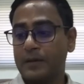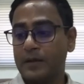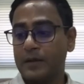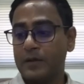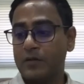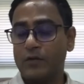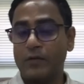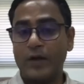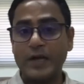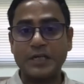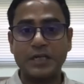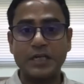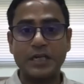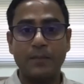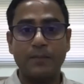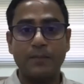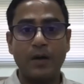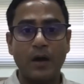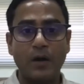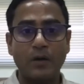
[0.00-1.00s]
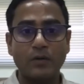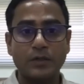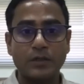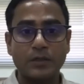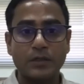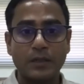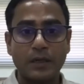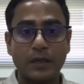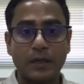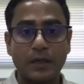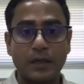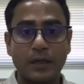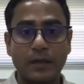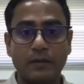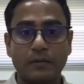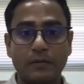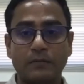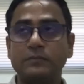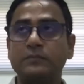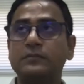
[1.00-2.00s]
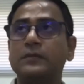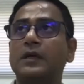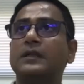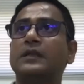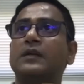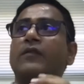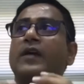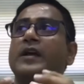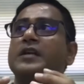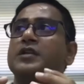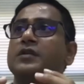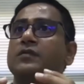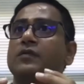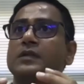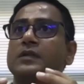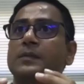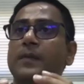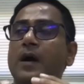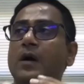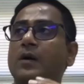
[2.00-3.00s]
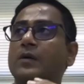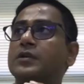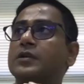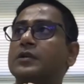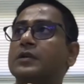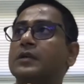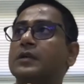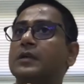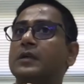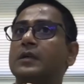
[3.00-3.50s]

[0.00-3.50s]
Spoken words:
Your question about, the question was about,